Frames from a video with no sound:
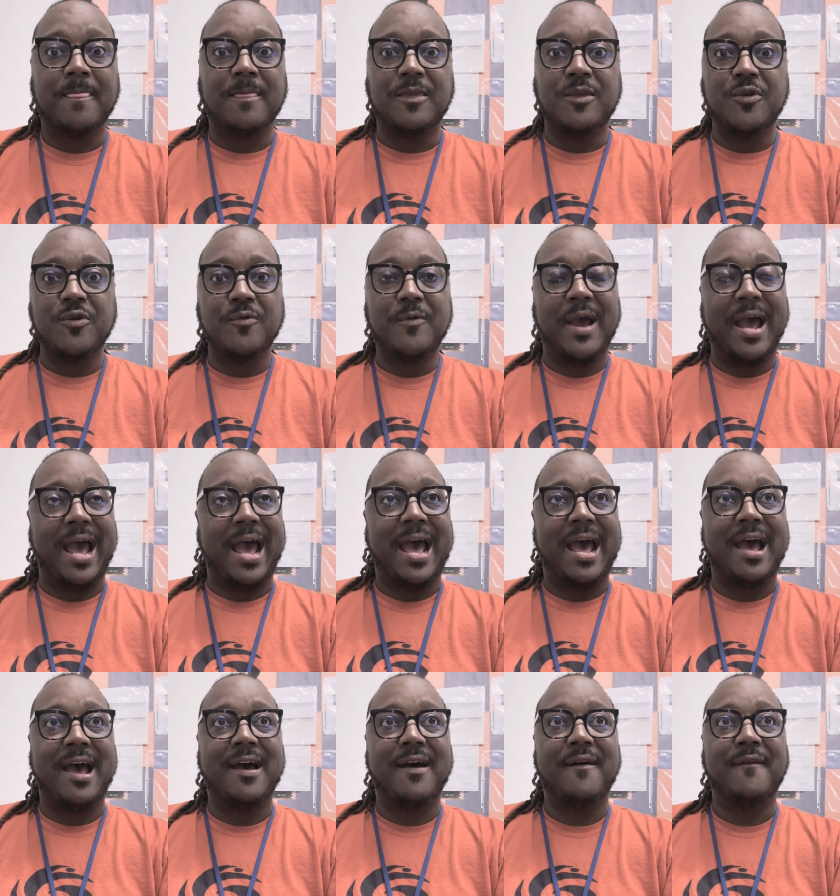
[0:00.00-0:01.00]
You
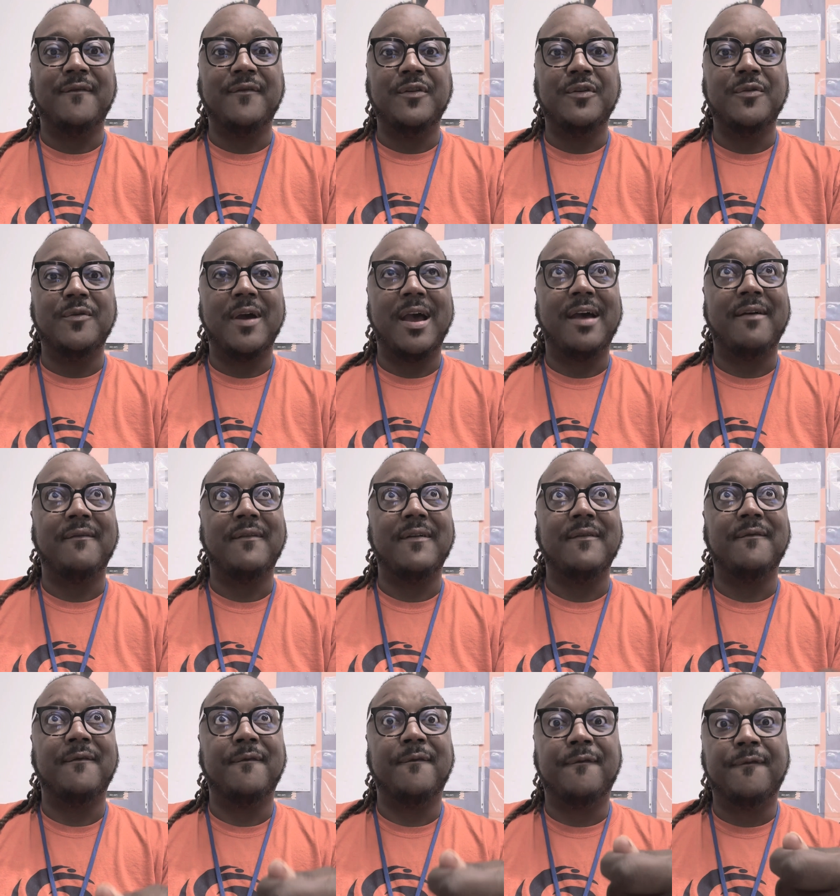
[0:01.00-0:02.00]
have
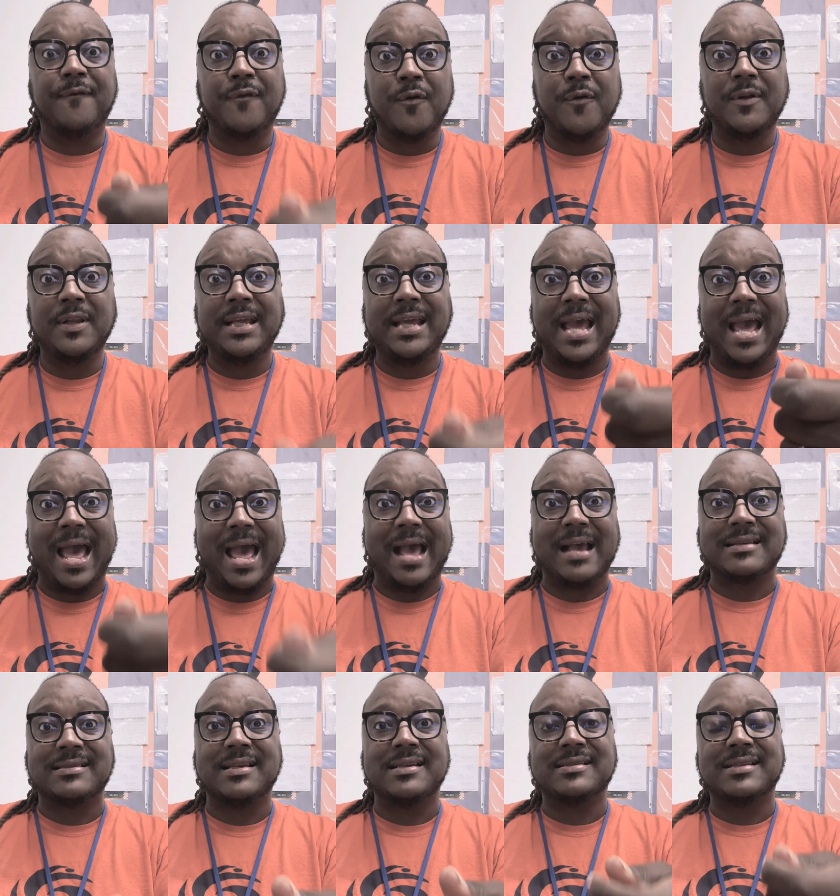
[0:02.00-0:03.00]
fully
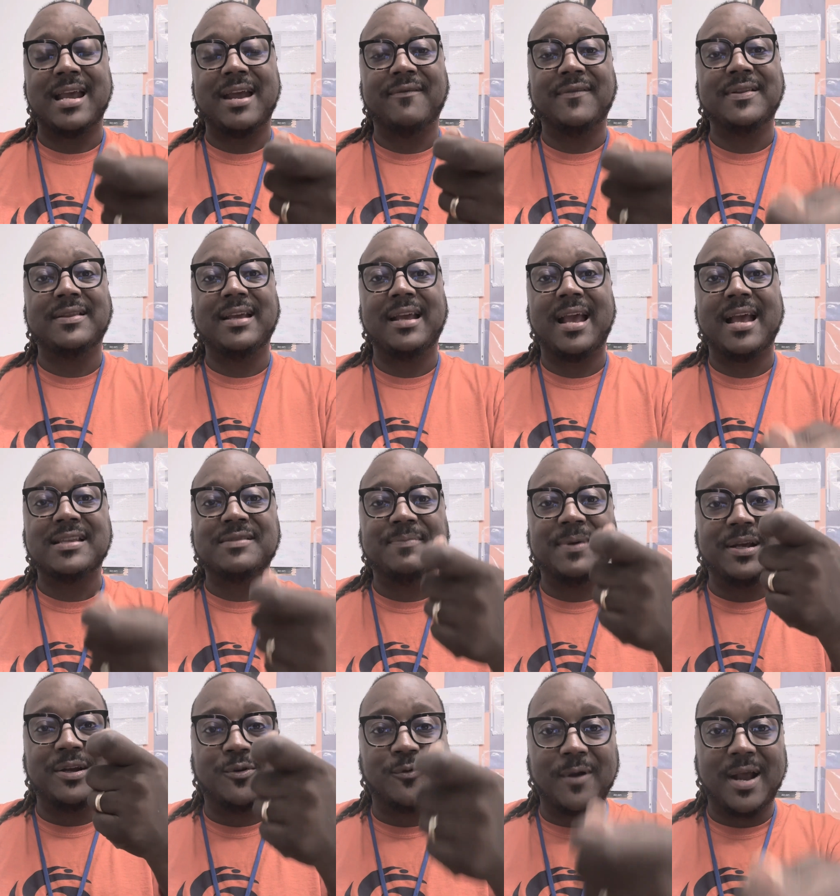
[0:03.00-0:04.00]
accessed. Everything has
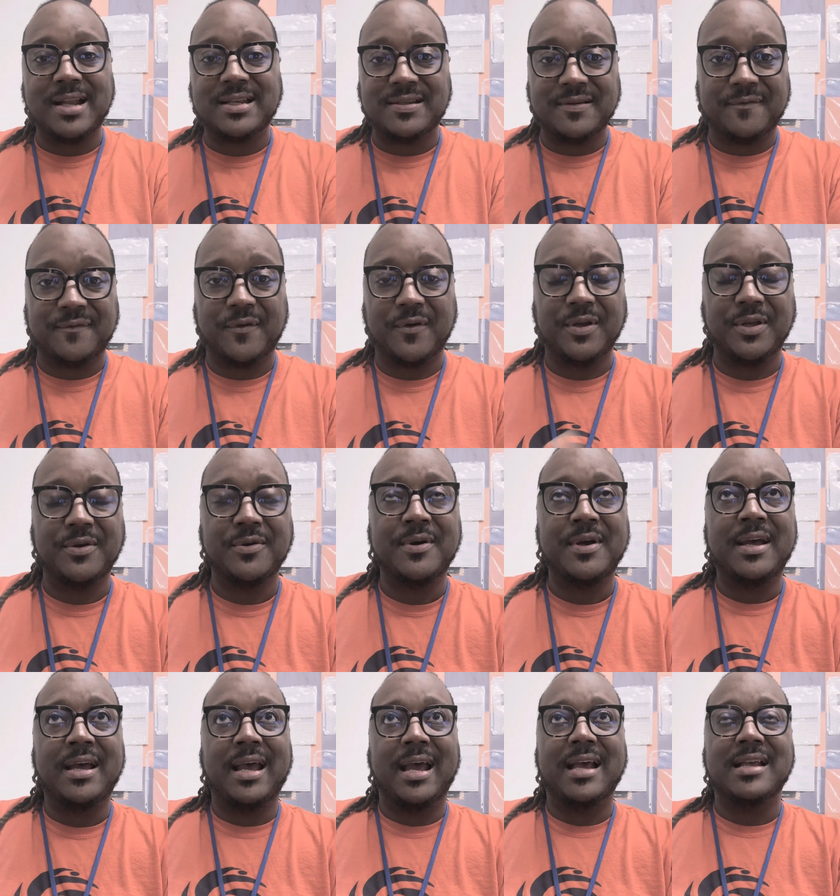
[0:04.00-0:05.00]
been granted for you.
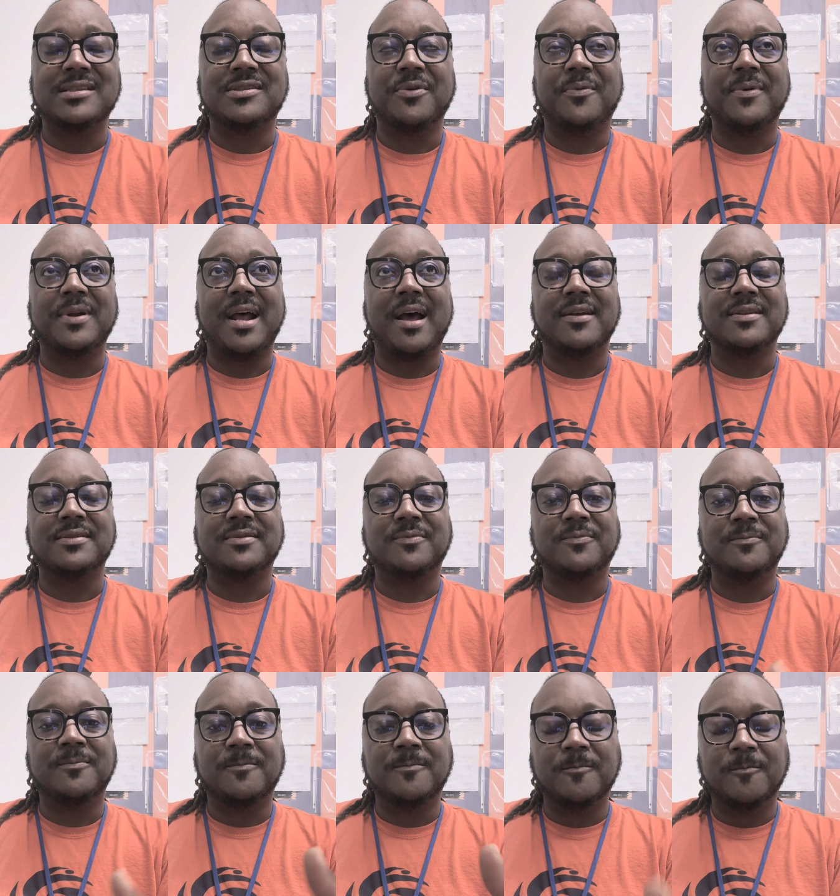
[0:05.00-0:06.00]
And so when I was
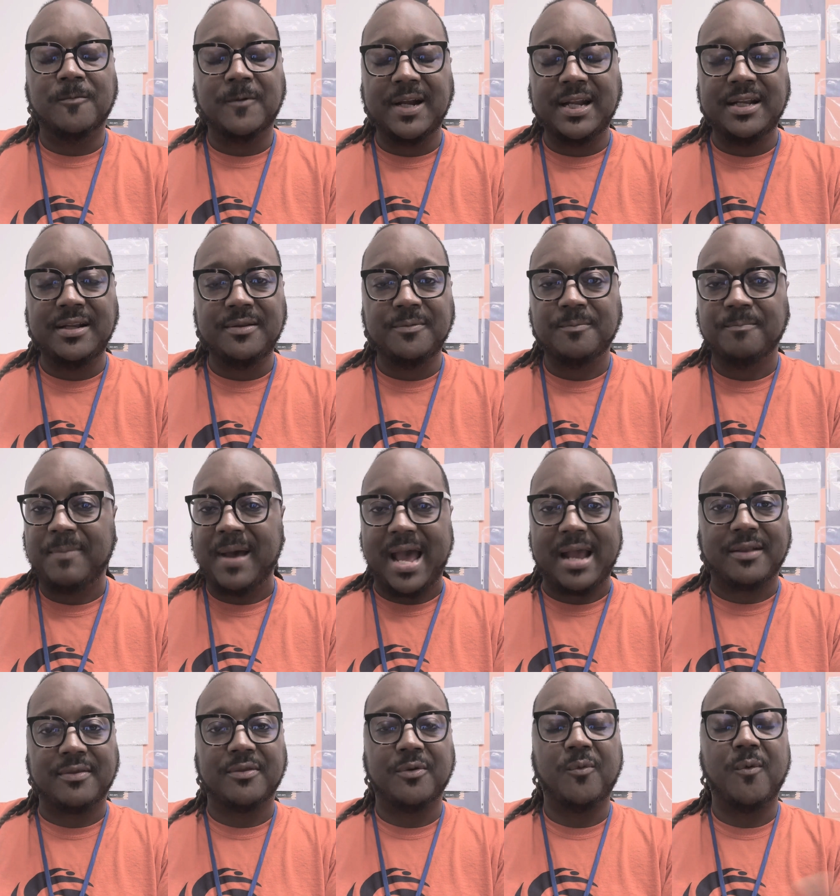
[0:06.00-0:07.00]
reading
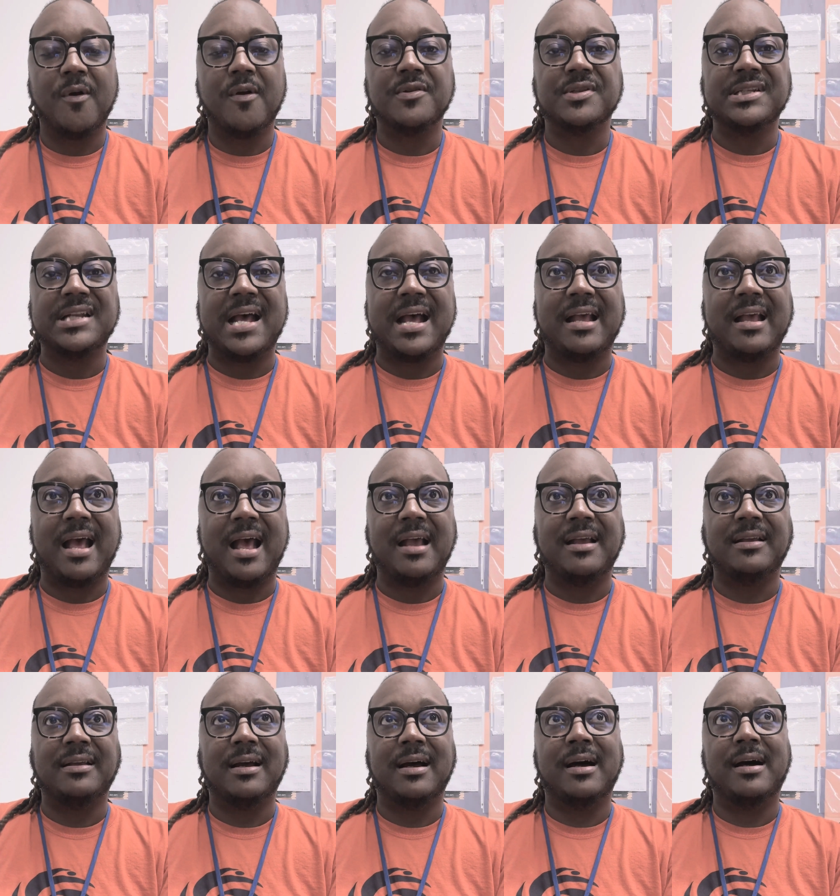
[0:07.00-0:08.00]
back the words that
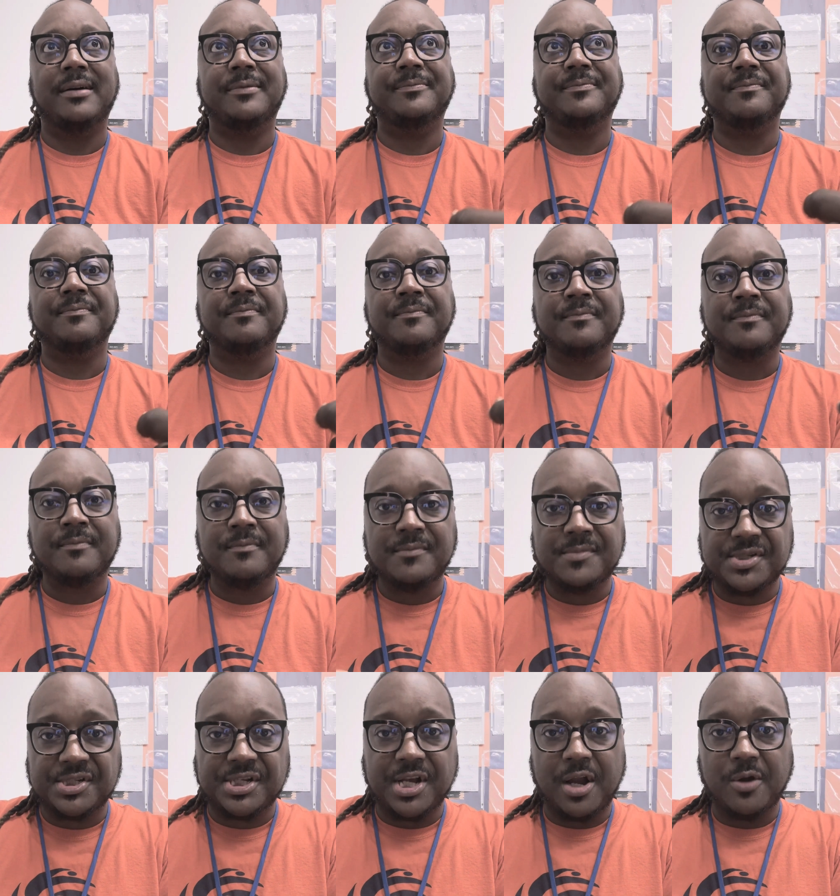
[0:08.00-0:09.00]
I
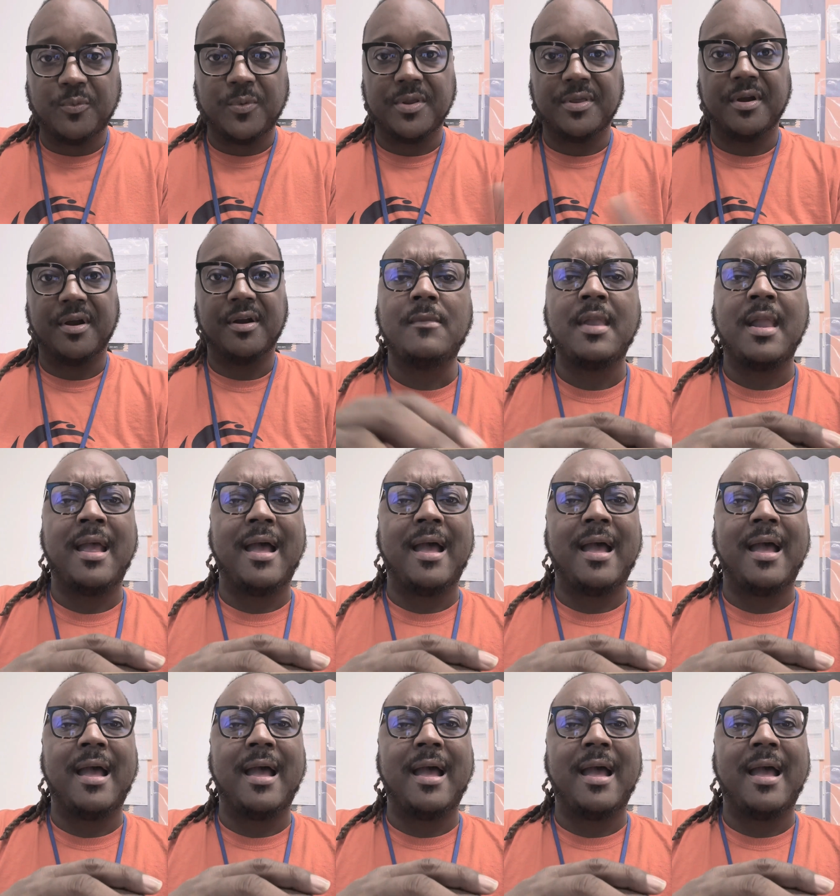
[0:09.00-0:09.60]
shared with her,